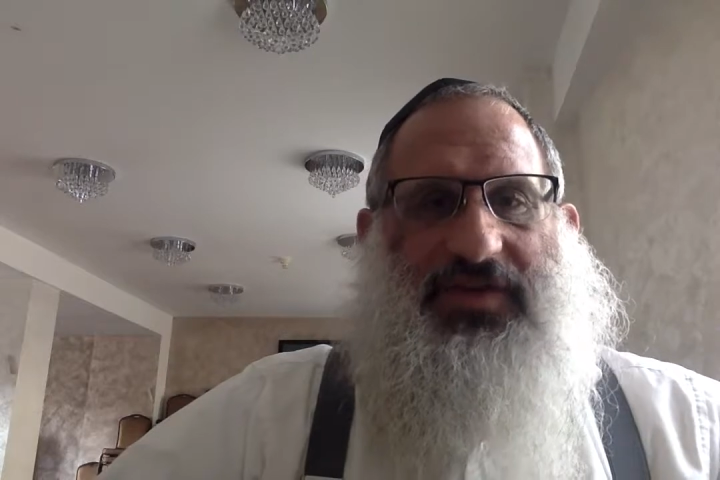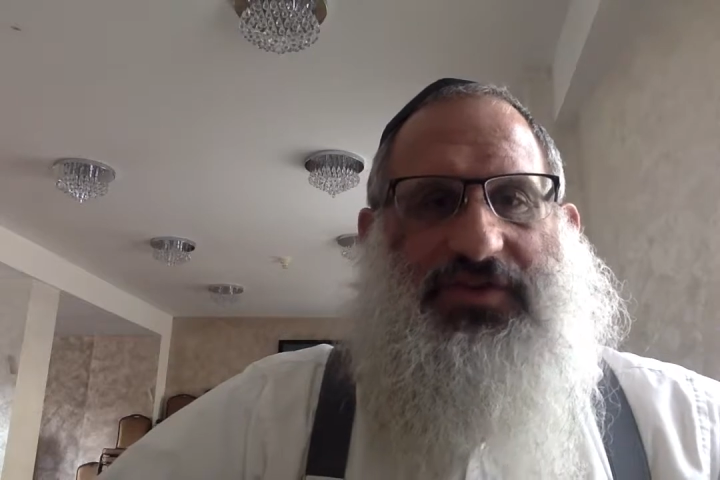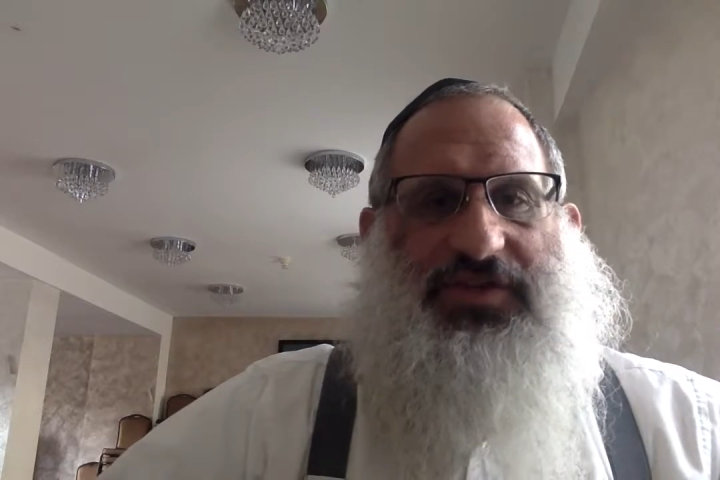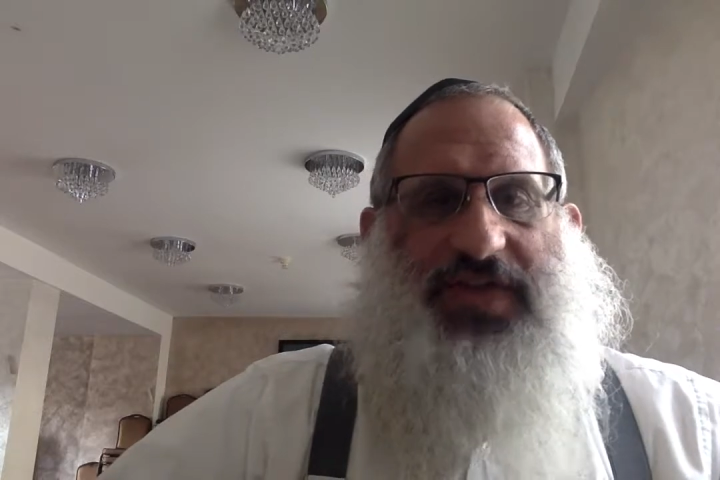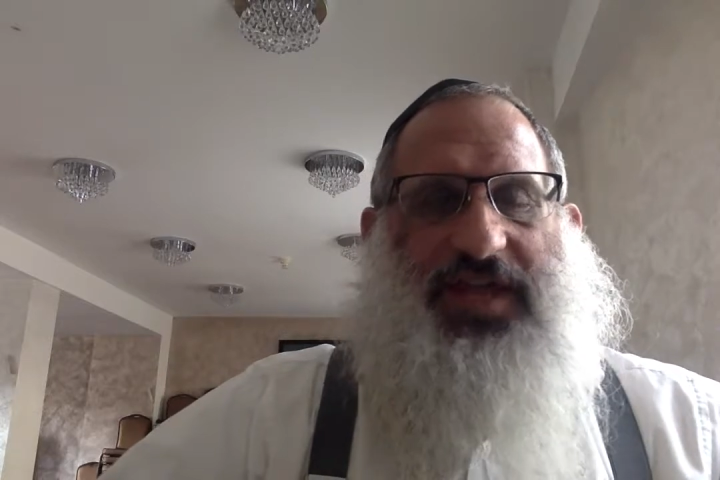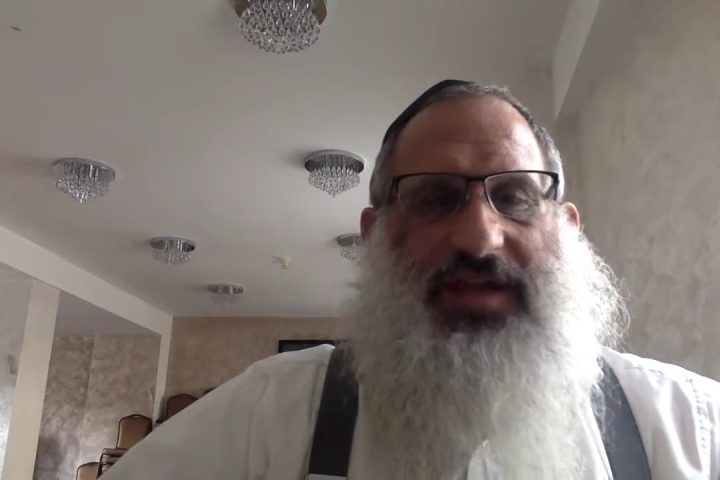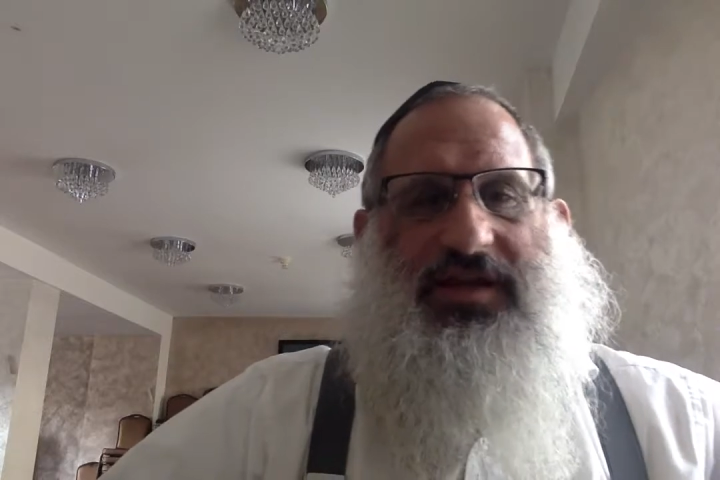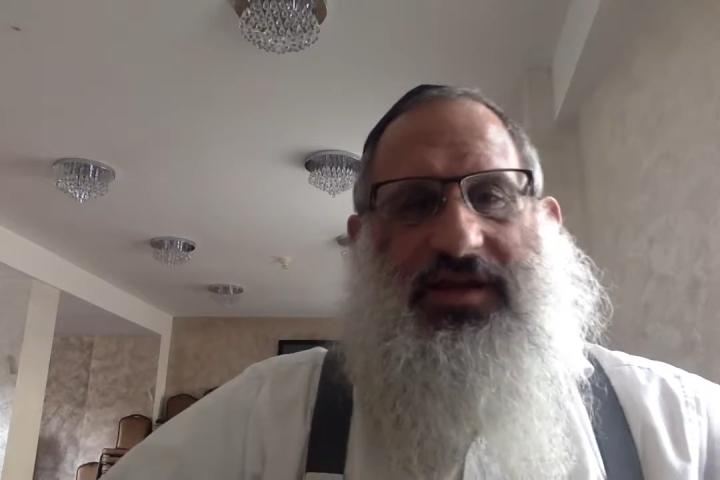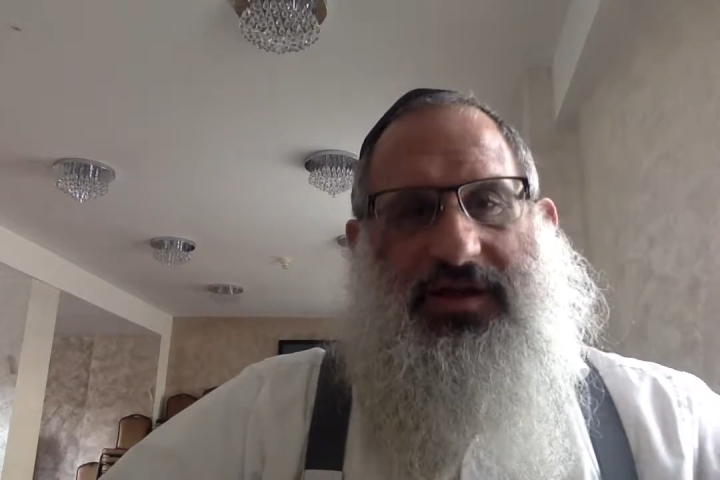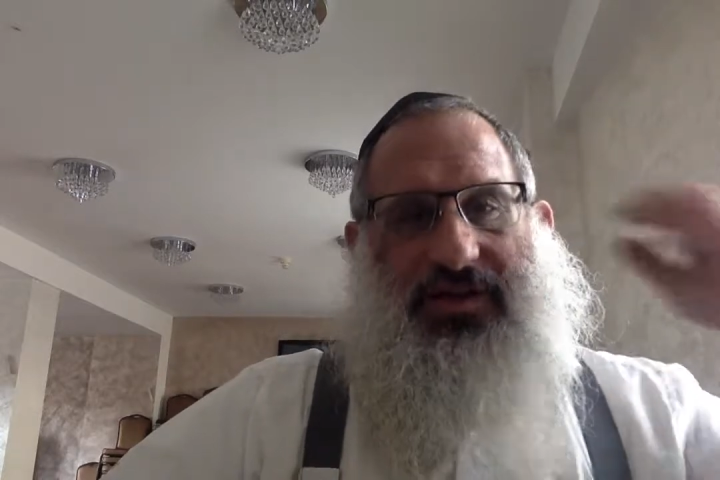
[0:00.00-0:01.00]

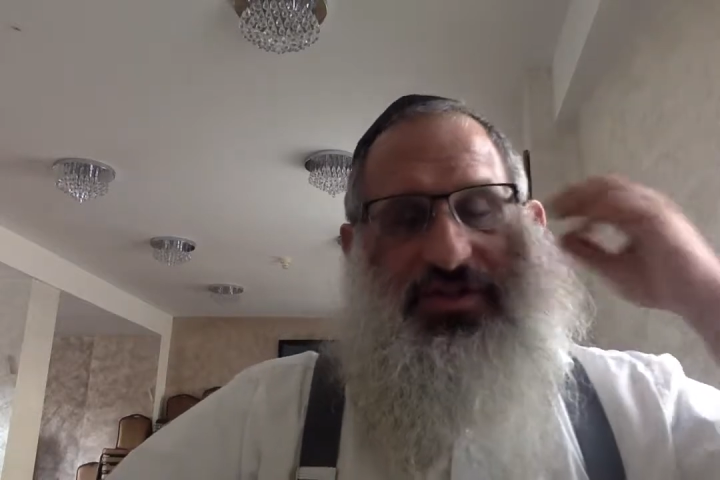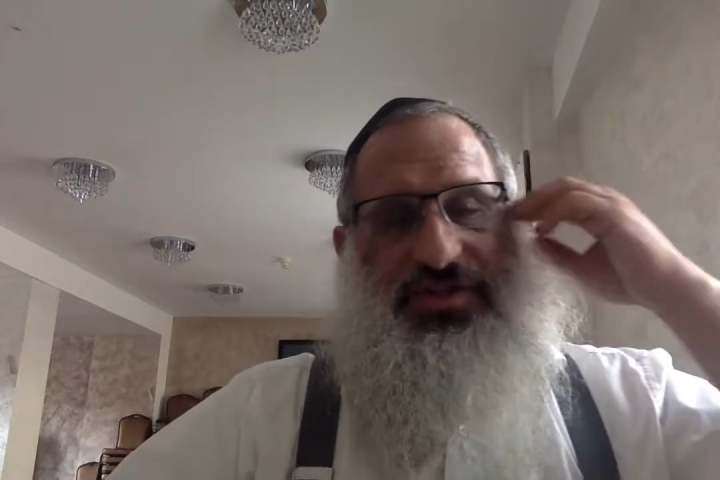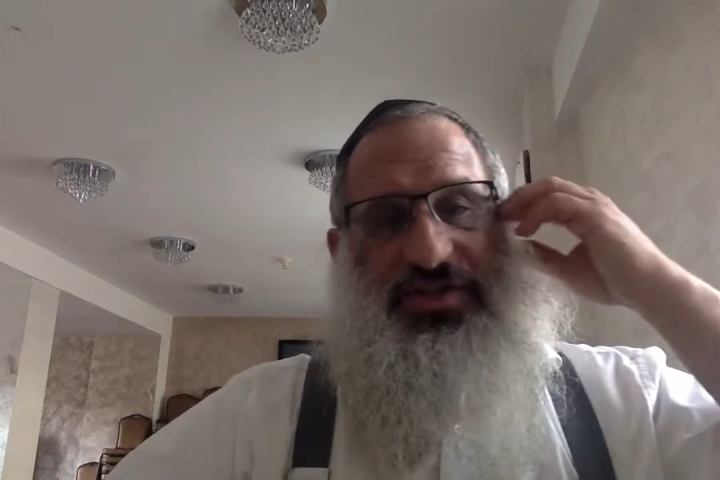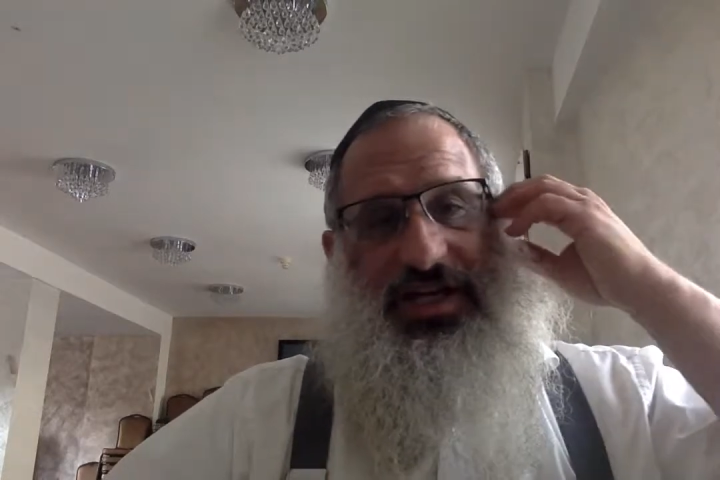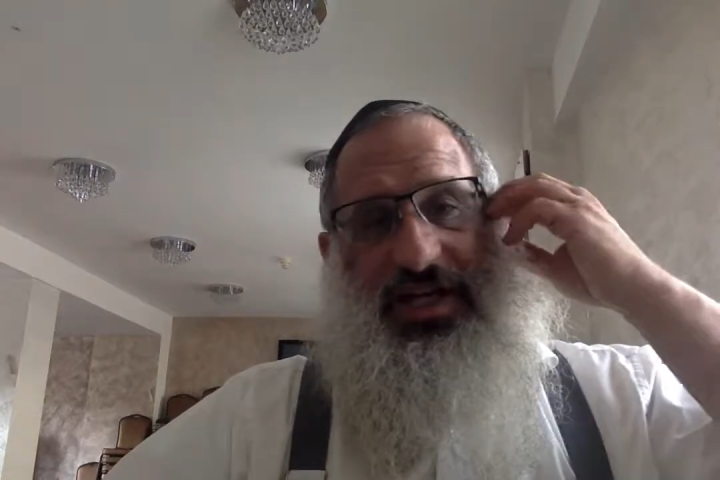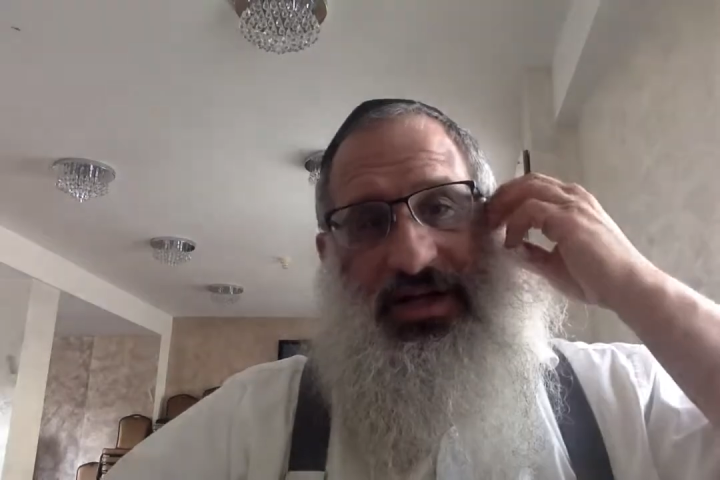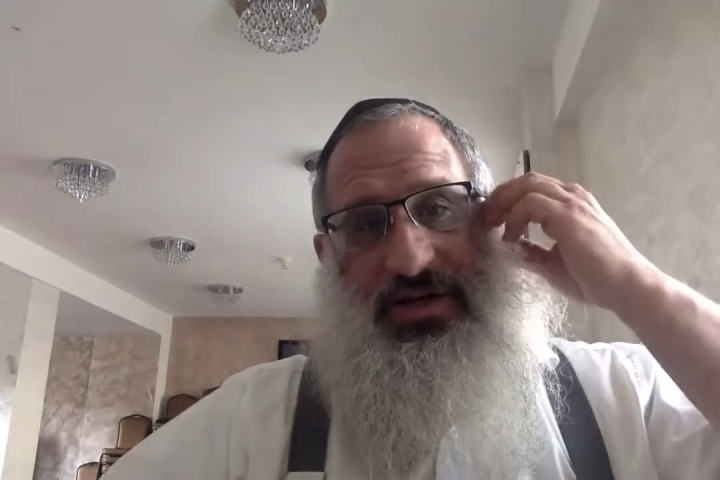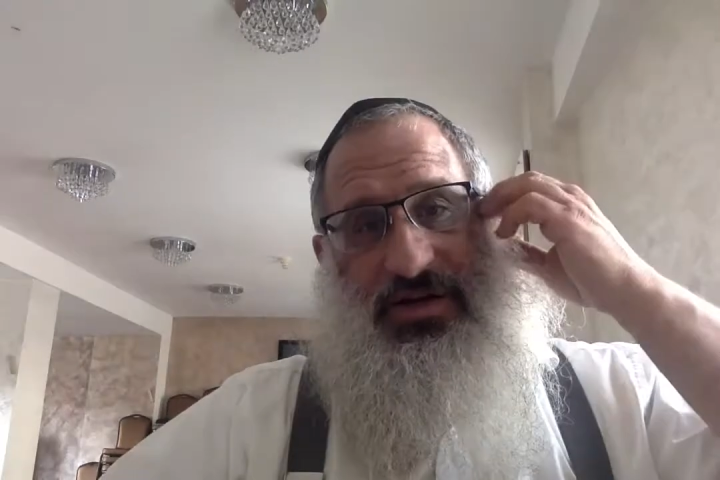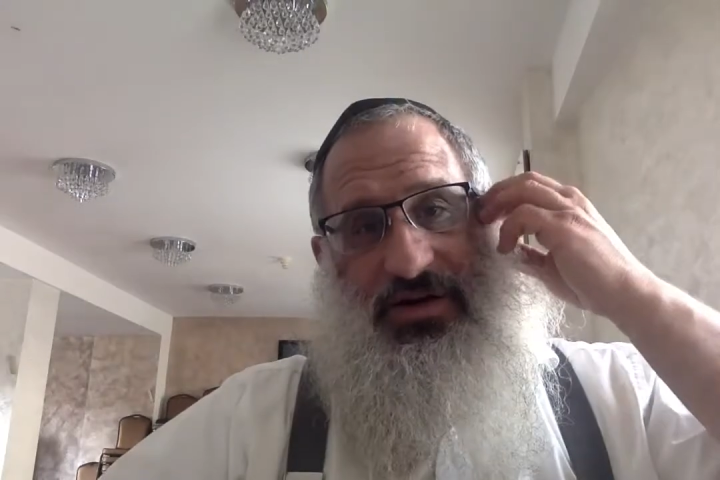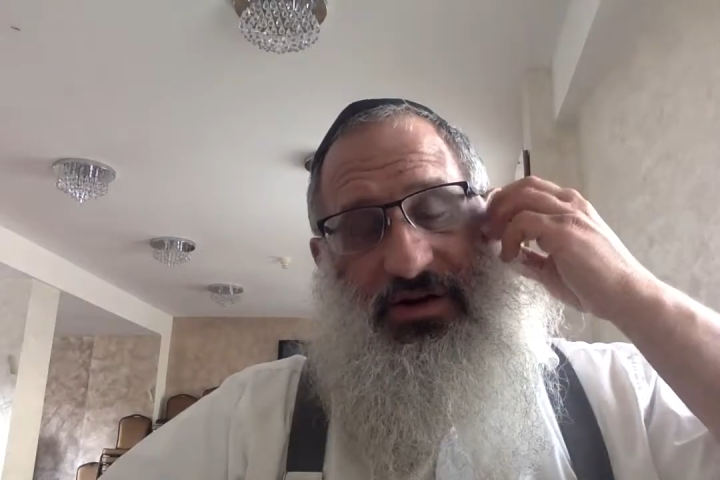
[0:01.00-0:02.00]
setting the
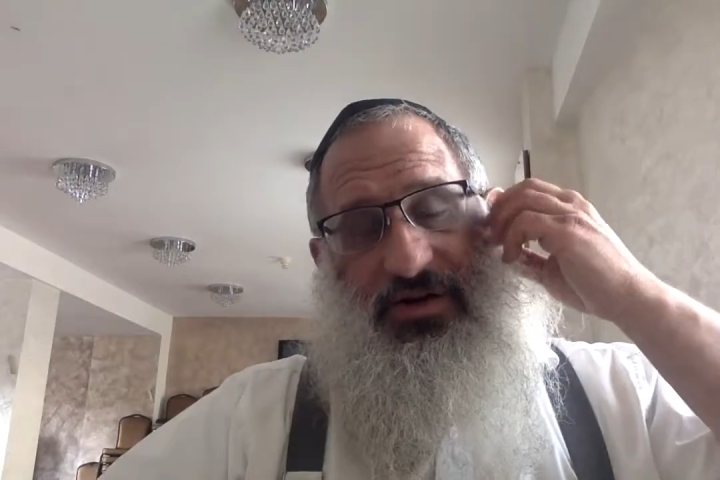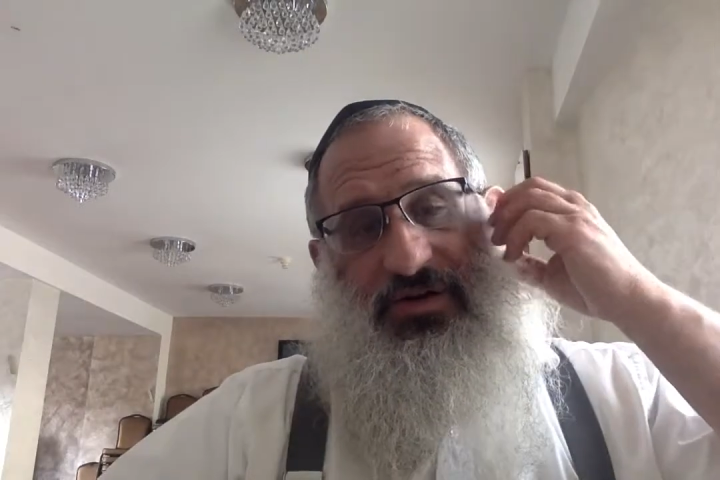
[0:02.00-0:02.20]
scene